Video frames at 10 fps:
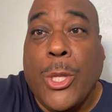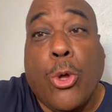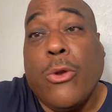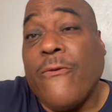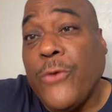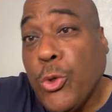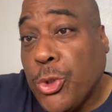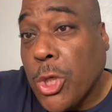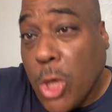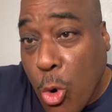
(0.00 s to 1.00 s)
know the
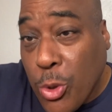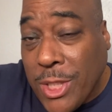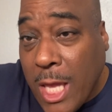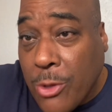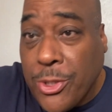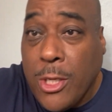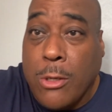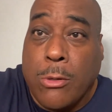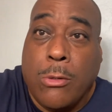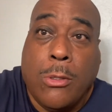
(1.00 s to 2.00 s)
future GOAT is out there.